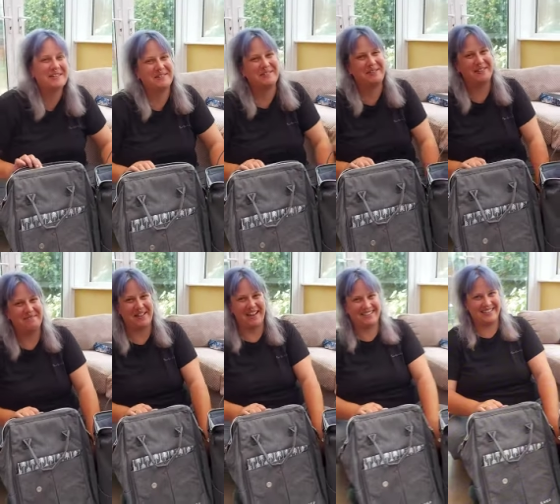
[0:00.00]
yeah. Scooter
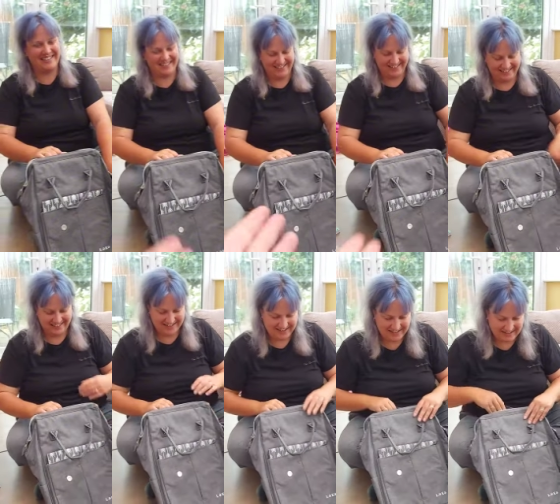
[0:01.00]
scooter bags. And Hayley's
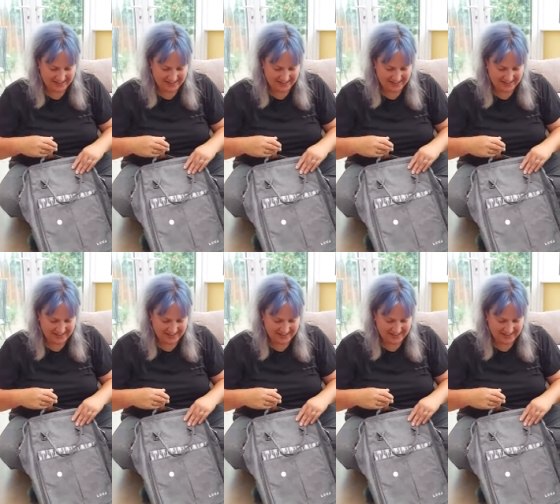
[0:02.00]
dressed now.